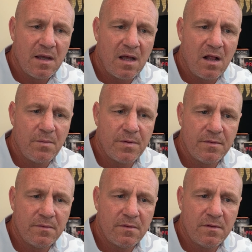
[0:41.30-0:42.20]

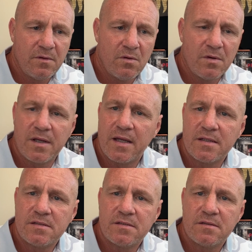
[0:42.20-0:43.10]
helping young
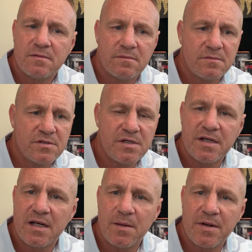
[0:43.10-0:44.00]
kids seek
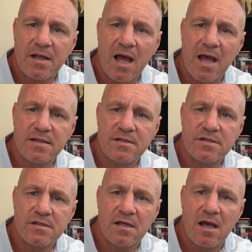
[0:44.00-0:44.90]
a little bit of
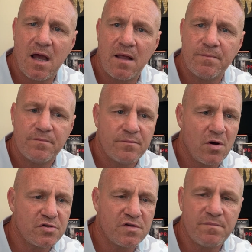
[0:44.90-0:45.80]
guidance and
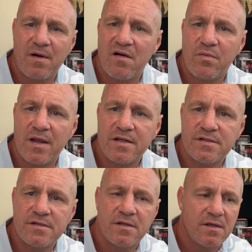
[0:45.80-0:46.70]
positive pathways.